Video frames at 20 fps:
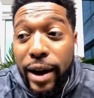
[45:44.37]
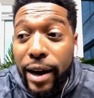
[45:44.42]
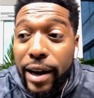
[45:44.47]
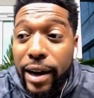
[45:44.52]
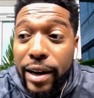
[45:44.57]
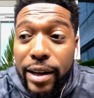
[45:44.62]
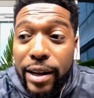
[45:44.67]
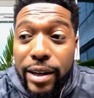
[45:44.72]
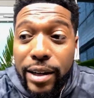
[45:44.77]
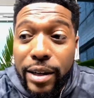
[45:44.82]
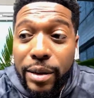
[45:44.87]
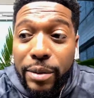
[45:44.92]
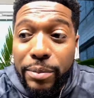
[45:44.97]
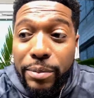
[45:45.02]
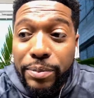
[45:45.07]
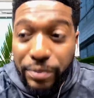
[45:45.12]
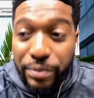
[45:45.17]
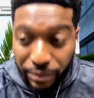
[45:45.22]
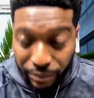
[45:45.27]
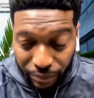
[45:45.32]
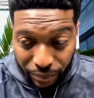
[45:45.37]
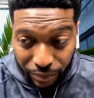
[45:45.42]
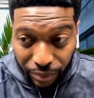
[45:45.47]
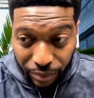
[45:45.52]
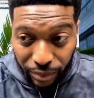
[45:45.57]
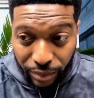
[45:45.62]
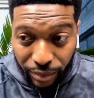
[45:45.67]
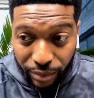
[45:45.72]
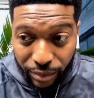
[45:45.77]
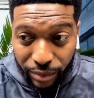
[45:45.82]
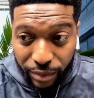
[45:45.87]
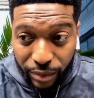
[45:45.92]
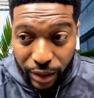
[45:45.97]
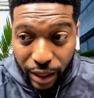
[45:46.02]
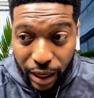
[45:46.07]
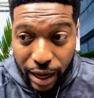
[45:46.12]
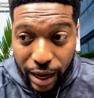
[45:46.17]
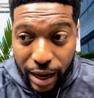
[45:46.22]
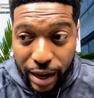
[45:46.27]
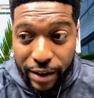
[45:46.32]
I um
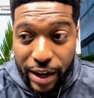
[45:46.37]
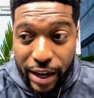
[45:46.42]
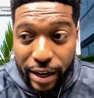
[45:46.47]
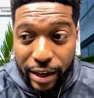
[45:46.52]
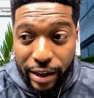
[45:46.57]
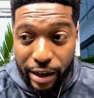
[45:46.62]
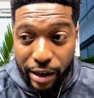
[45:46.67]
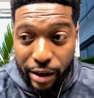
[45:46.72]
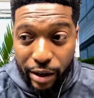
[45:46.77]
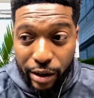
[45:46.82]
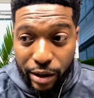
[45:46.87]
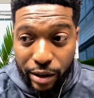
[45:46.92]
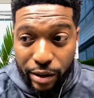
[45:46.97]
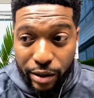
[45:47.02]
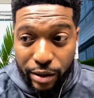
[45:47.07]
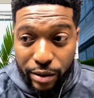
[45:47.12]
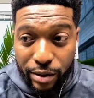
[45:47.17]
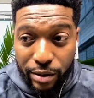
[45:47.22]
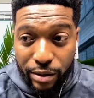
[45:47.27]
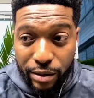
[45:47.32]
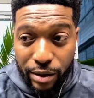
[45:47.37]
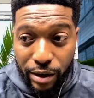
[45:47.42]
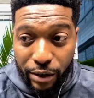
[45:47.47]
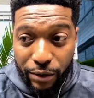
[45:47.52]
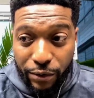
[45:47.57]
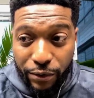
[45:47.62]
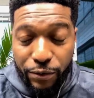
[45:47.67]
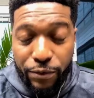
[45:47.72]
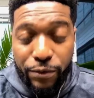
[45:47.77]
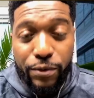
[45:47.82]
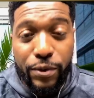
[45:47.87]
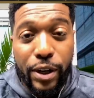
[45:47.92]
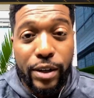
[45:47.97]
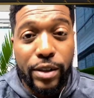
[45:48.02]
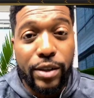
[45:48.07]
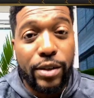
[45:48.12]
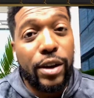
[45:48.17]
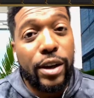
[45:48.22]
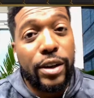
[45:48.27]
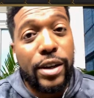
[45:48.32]
I had uh, a,
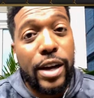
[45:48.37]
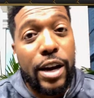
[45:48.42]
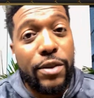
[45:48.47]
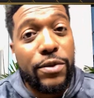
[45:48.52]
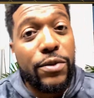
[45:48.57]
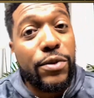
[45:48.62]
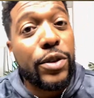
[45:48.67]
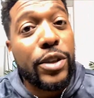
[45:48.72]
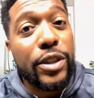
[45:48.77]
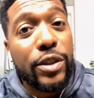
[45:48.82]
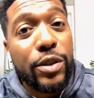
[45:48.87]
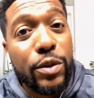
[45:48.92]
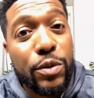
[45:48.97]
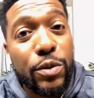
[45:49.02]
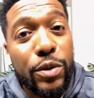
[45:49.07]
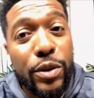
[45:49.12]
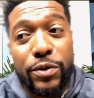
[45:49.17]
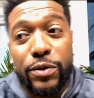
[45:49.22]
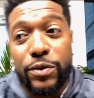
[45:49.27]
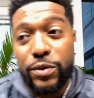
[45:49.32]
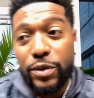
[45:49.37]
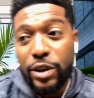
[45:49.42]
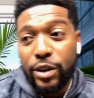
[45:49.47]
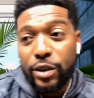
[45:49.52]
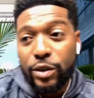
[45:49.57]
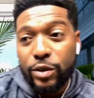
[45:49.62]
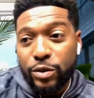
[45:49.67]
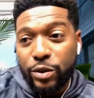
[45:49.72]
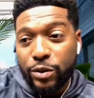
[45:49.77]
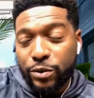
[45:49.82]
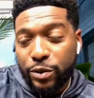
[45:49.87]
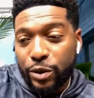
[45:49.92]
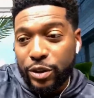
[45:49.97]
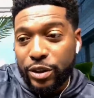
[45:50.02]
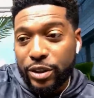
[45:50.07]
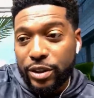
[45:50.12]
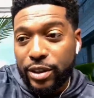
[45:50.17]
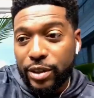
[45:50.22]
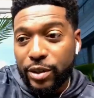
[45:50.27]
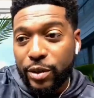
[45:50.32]
a, a lot of friends who have
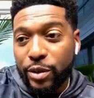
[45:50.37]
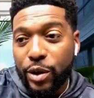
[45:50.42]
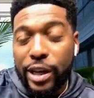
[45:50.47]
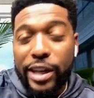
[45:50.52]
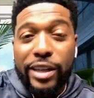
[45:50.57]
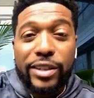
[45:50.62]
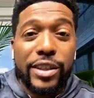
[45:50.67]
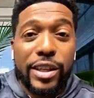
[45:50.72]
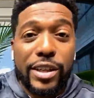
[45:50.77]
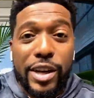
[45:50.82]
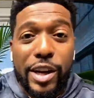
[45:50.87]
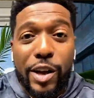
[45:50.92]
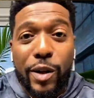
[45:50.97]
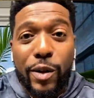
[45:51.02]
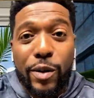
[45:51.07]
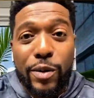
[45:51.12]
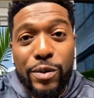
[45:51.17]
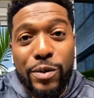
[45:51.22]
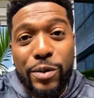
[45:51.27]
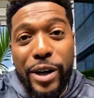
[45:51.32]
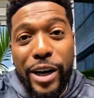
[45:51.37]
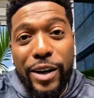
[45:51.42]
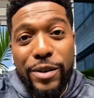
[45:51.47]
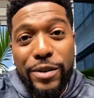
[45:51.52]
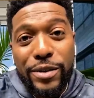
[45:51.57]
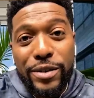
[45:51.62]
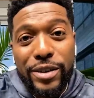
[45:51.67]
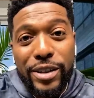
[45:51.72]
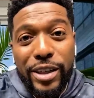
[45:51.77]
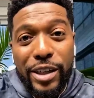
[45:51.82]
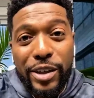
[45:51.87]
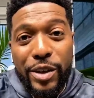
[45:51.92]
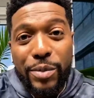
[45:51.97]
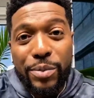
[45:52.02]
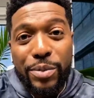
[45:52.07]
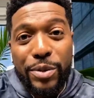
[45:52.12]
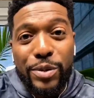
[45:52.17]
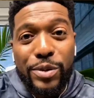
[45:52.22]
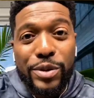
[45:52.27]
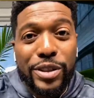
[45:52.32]
traversed the SNL route
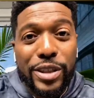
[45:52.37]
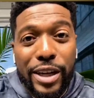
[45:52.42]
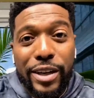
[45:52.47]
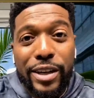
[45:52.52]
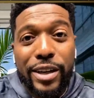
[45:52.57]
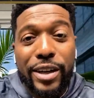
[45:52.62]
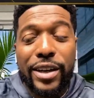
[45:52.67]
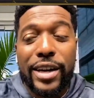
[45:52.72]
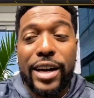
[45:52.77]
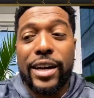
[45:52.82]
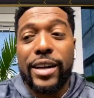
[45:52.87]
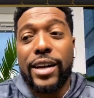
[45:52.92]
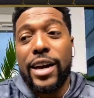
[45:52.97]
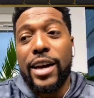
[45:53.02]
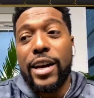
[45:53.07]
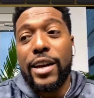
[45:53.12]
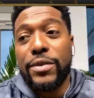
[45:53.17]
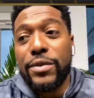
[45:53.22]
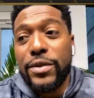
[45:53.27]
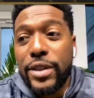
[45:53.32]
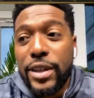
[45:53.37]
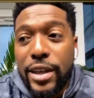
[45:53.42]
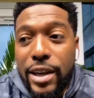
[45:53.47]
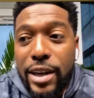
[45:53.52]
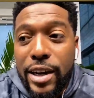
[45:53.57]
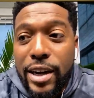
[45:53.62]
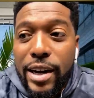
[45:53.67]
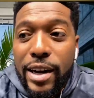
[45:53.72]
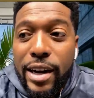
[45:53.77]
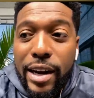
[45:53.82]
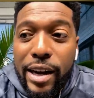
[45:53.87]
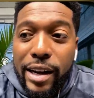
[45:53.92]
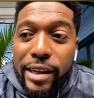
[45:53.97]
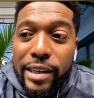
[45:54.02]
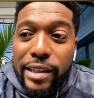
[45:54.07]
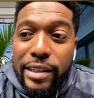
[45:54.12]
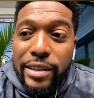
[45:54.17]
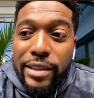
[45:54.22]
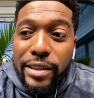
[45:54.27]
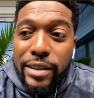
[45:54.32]
end up on Saturday Night Live,
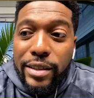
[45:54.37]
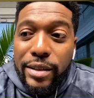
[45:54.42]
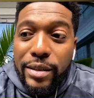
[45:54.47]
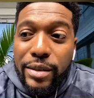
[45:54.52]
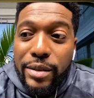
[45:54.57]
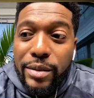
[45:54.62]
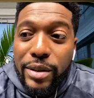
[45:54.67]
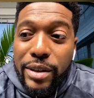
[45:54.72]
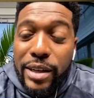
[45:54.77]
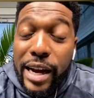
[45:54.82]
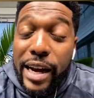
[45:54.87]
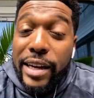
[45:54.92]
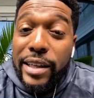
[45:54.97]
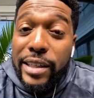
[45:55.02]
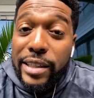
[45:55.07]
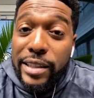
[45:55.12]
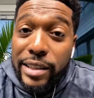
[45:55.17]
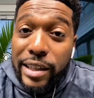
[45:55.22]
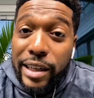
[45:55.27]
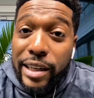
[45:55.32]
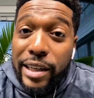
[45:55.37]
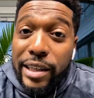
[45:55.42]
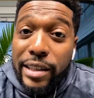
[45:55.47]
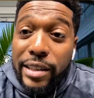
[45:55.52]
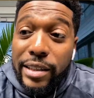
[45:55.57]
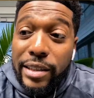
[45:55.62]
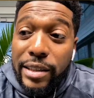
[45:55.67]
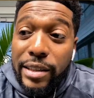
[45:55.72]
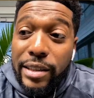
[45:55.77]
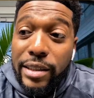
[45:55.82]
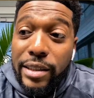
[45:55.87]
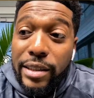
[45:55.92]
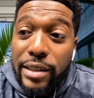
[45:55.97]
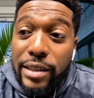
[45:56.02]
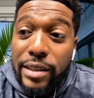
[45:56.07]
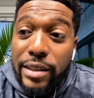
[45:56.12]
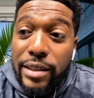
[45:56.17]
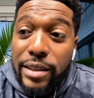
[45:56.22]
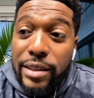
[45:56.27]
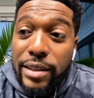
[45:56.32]
and that is a
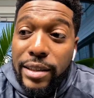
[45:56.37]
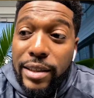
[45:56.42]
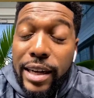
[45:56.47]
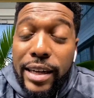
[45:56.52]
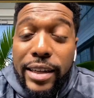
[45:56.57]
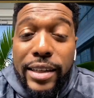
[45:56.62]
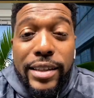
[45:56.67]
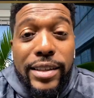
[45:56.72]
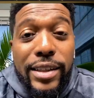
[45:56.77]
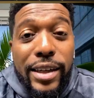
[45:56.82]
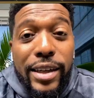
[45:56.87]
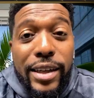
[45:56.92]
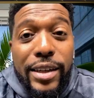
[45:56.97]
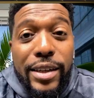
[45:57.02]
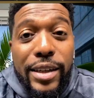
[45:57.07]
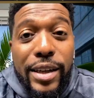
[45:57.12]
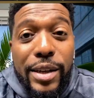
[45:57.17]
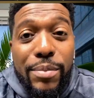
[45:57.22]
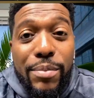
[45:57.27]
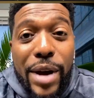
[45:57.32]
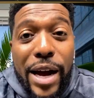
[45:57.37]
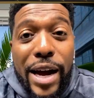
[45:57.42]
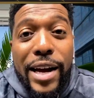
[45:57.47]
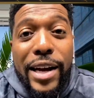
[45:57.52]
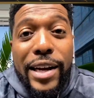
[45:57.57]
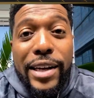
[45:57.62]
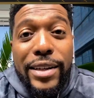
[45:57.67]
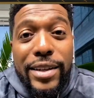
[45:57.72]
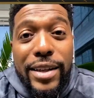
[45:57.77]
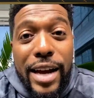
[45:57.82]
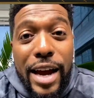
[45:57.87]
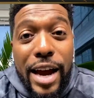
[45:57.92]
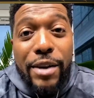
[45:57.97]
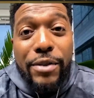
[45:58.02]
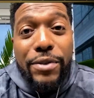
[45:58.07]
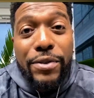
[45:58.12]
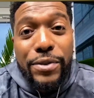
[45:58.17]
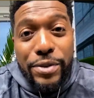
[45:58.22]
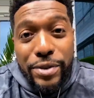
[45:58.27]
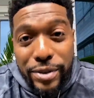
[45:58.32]
that is a, a mind
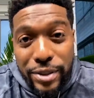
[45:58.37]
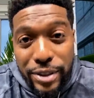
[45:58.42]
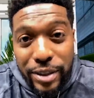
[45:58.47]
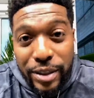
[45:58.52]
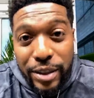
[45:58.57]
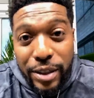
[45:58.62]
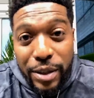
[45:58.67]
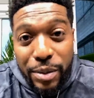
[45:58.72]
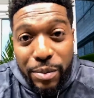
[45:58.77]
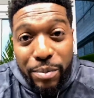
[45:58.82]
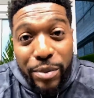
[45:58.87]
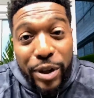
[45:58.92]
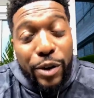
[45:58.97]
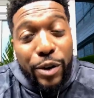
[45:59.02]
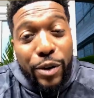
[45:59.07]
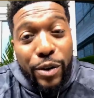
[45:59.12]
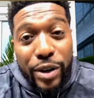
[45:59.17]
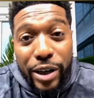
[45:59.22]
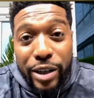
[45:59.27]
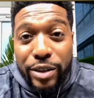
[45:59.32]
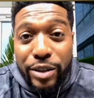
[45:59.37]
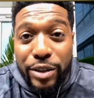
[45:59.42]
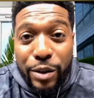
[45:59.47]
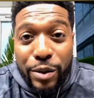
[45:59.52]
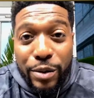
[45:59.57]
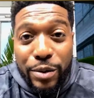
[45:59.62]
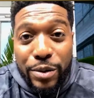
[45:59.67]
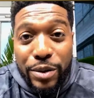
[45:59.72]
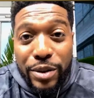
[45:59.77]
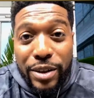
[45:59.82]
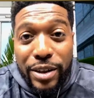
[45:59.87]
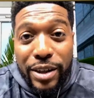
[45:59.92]
f being on that show.